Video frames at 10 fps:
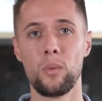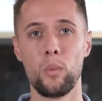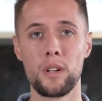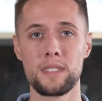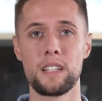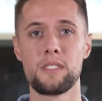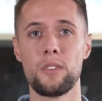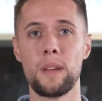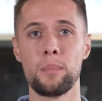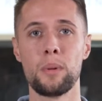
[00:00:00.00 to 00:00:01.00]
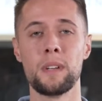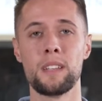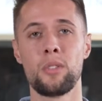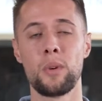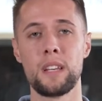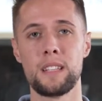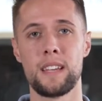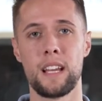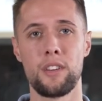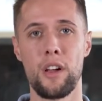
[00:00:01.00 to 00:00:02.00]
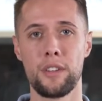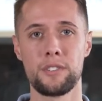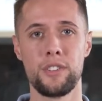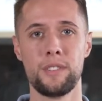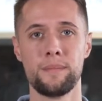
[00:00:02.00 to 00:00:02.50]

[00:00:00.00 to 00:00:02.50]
wanting to implement 3D technology.